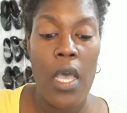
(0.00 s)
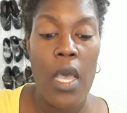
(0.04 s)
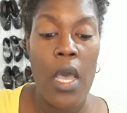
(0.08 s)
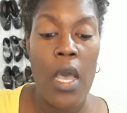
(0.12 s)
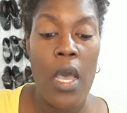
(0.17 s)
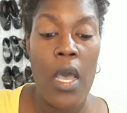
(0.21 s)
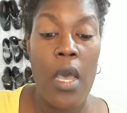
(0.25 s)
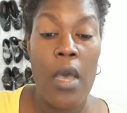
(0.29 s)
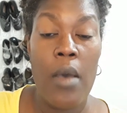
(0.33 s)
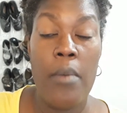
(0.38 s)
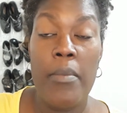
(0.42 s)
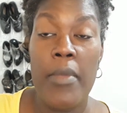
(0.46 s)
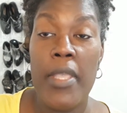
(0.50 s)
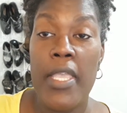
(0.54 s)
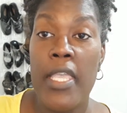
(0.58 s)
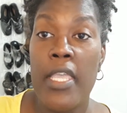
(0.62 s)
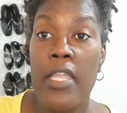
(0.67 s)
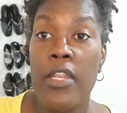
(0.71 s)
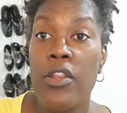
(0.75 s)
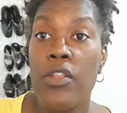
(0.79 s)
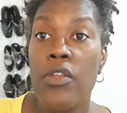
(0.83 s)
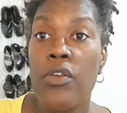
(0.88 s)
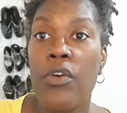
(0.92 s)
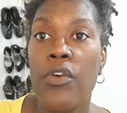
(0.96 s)

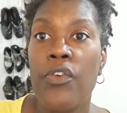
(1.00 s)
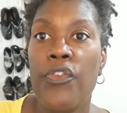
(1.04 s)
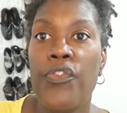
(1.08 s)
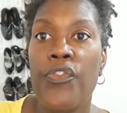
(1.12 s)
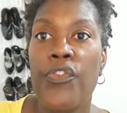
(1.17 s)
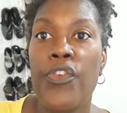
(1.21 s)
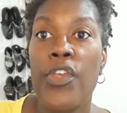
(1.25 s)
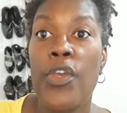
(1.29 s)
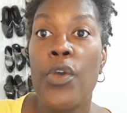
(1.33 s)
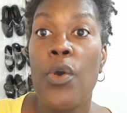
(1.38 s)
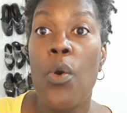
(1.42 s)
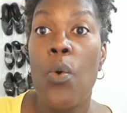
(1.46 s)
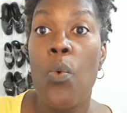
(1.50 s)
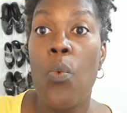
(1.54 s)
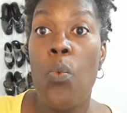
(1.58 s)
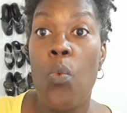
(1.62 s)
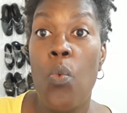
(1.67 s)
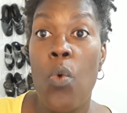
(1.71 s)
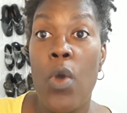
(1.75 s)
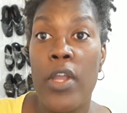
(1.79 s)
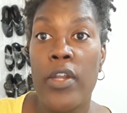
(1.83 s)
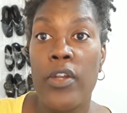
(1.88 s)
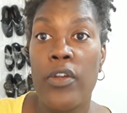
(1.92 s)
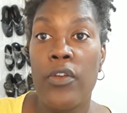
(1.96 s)
And you'll feel
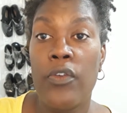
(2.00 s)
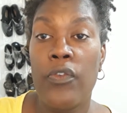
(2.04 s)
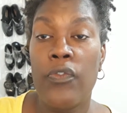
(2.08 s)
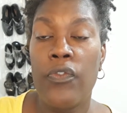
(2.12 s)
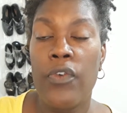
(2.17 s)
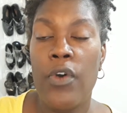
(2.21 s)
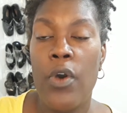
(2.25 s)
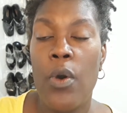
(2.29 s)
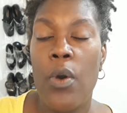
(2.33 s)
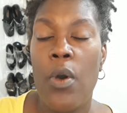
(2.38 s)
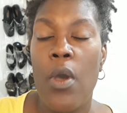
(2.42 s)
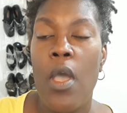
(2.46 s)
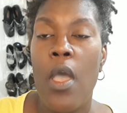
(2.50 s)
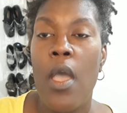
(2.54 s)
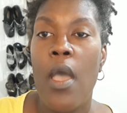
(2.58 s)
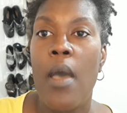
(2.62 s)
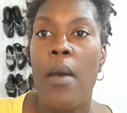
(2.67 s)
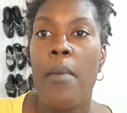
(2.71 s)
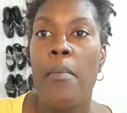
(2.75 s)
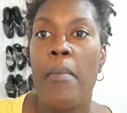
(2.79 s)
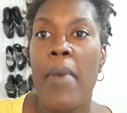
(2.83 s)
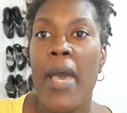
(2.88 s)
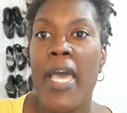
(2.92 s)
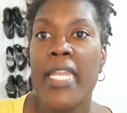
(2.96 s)
wonderful.
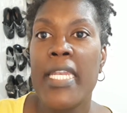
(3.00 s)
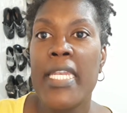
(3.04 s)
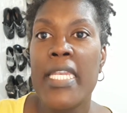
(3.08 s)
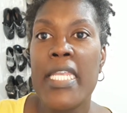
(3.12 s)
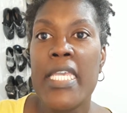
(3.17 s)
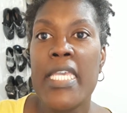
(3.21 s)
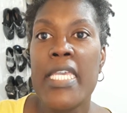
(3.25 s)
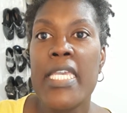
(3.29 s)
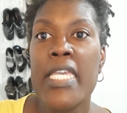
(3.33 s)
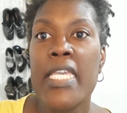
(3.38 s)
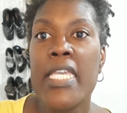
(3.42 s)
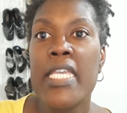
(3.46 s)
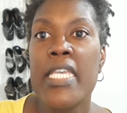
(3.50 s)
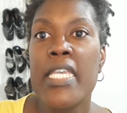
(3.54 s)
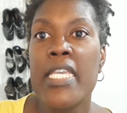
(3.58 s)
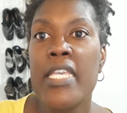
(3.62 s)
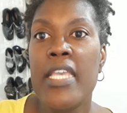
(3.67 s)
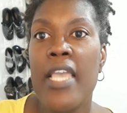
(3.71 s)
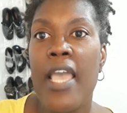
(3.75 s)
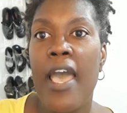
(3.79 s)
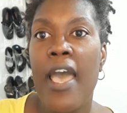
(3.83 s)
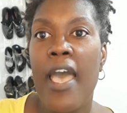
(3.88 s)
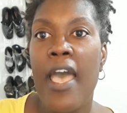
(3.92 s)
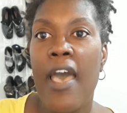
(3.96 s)
My
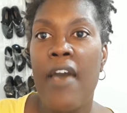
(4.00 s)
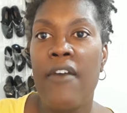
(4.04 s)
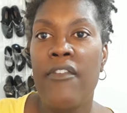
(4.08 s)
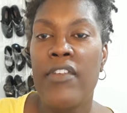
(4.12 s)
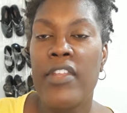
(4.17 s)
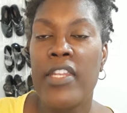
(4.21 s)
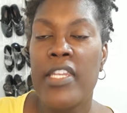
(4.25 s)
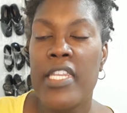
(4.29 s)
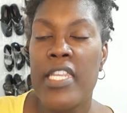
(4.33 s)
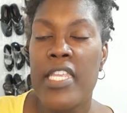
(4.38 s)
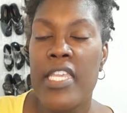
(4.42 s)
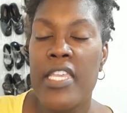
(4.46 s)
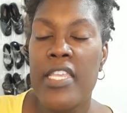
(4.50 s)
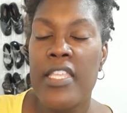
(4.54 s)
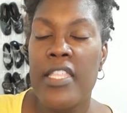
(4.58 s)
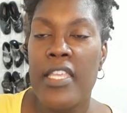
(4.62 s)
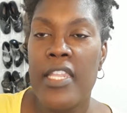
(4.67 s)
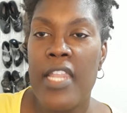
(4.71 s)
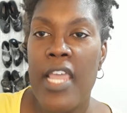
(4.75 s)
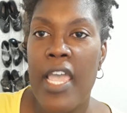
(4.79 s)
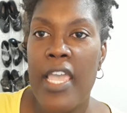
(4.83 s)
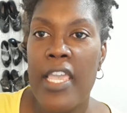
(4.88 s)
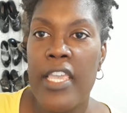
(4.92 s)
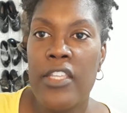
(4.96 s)
knee, I have a knee
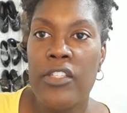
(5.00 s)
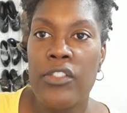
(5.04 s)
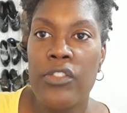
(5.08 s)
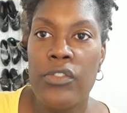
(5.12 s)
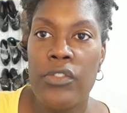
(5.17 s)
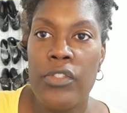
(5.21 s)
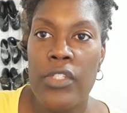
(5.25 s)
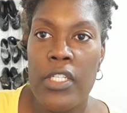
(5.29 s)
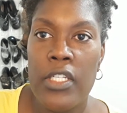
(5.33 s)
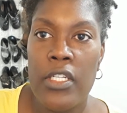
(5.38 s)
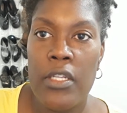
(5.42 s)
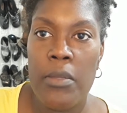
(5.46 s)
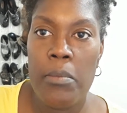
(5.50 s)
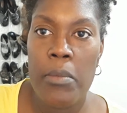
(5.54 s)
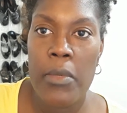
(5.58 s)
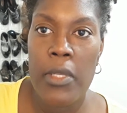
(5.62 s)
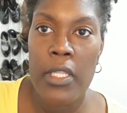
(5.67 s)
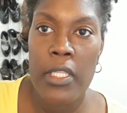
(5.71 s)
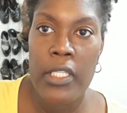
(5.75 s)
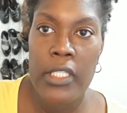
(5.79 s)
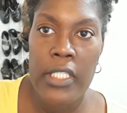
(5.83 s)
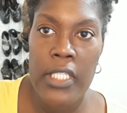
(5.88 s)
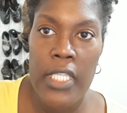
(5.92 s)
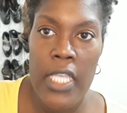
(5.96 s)
that I injured in the
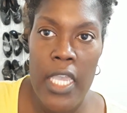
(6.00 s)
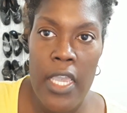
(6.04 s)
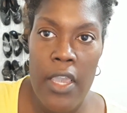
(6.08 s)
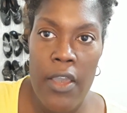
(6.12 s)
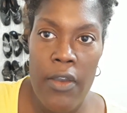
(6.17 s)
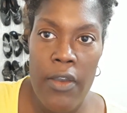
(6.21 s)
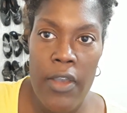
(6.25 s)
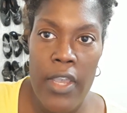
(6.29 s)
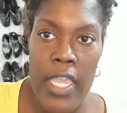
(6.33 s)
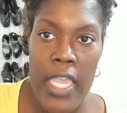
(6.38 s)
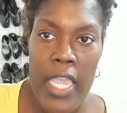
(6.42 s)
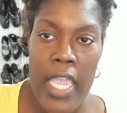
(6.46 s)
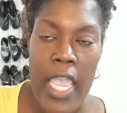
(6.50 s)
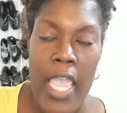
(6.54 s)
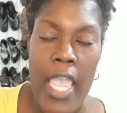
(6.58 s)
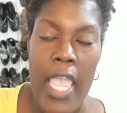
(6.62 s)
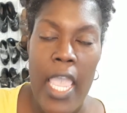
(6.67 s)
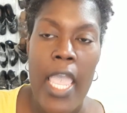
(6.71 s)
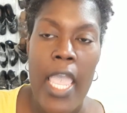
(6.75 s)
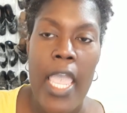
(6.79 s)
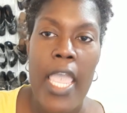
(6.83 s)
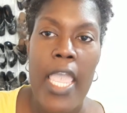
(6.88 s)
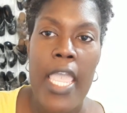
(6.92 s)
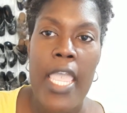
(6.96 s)
military,
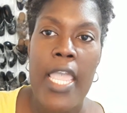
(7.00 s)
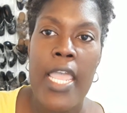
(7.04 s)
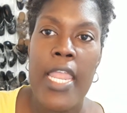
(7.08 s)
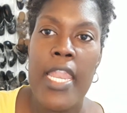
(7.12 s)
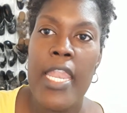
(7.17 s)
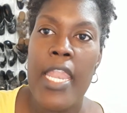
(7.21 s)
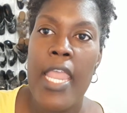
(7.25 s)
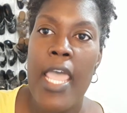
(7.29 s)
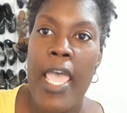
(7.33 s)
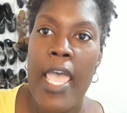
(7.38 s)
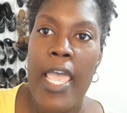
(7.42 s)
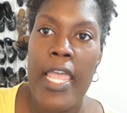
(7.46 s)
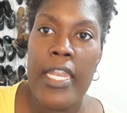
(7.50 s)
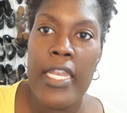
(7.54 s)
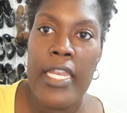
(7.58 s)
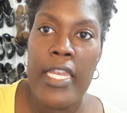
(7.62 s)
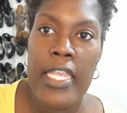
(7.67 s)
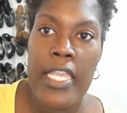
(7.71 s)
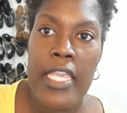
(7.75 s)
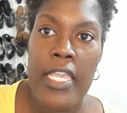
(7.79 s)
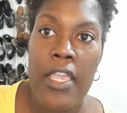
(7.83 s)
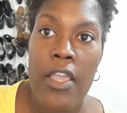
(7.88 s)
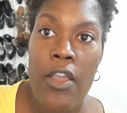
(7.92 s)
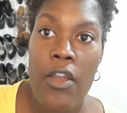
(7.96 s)
and that
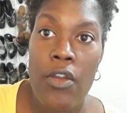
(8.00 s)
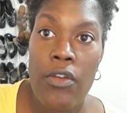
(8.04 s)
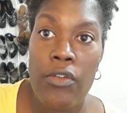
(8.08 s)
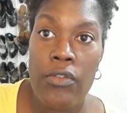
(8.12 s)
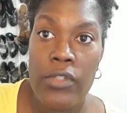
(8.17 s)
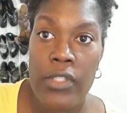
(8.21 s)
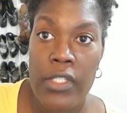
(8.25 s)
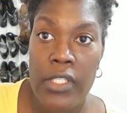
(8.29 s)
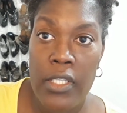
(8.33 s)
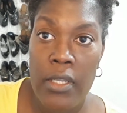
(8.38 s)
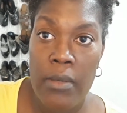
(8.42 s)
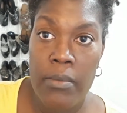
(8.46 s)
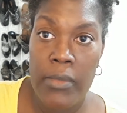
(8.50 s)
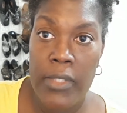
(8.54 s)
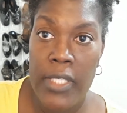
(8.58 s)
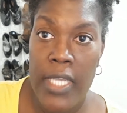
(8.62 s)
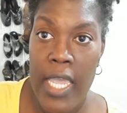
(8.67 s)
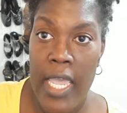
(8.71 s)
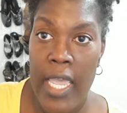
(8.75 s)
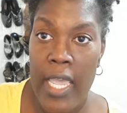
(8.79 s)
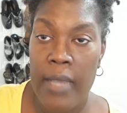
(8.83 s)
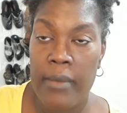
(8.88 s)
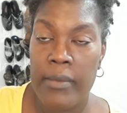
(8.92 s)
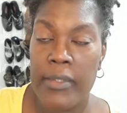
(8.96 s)
knee hurts
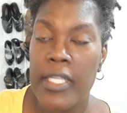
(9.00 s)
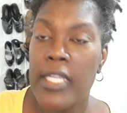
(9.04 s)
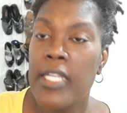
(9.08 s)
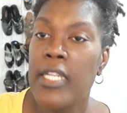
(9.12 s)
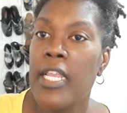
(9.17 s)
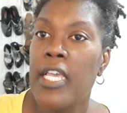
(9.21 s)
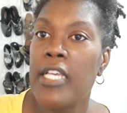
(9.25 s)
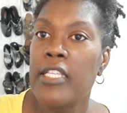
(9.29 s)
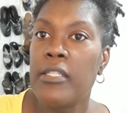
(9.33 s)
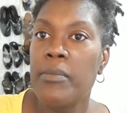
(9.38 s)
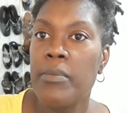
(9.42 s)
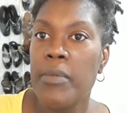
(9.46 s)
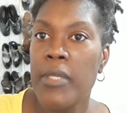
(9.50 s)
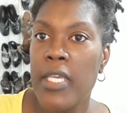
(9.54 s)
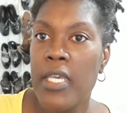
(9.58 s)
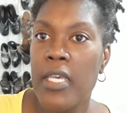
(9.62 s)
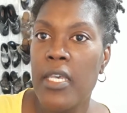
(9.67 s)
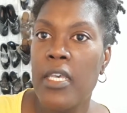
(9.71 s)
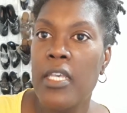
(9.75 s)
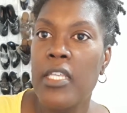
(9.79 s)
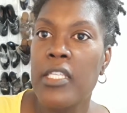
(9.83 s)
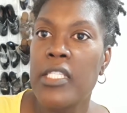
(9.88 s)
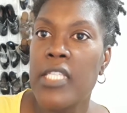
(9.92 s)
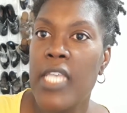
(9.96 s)
sometimes, and that's
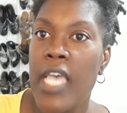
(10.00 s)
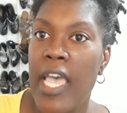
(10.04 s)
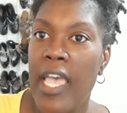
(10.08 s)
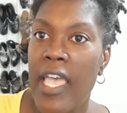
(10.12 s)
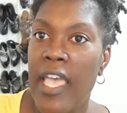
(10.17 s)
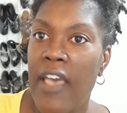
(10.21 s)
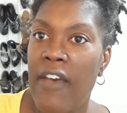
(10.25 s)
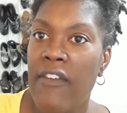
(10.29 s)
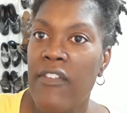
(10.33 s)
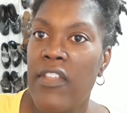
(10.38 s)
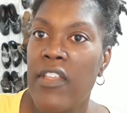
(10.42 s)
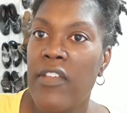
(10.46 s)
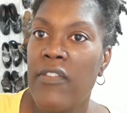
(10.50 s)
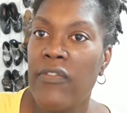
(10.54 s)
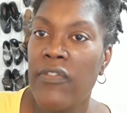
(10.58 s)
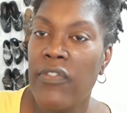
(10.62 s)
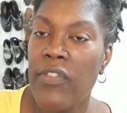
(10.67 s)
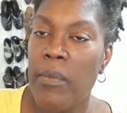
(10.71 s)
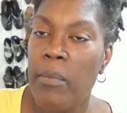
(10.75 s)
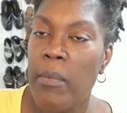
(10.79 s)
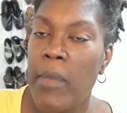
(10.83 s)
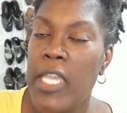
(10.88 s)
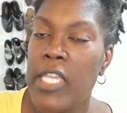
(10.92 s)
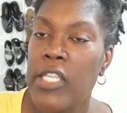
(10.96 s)
because I have
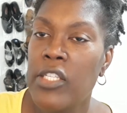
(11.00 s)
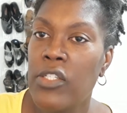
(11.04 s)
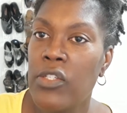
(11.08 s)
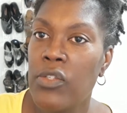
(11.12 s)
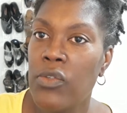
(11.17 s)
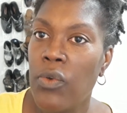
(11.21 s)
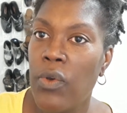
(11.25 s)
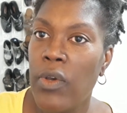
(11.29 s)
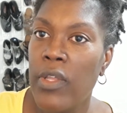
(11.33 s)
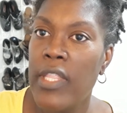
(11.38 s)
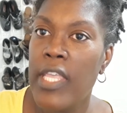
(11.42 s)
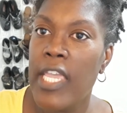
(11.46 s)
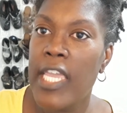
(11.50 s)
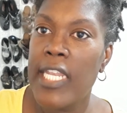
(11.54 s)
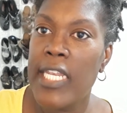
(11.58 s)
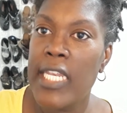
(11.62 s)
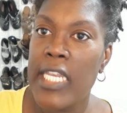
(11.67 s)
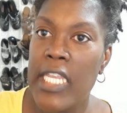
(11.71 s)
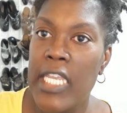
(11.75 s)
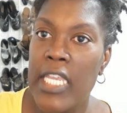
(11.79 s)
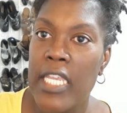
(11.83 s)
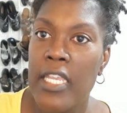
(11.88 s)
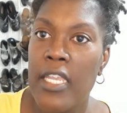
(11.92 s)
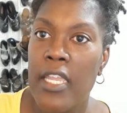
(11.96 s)
inflammation on that
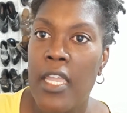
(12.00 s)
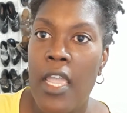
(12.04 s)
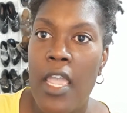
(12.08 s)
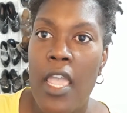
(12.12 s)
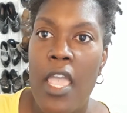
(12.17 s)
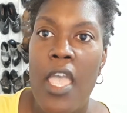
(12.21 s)
knee.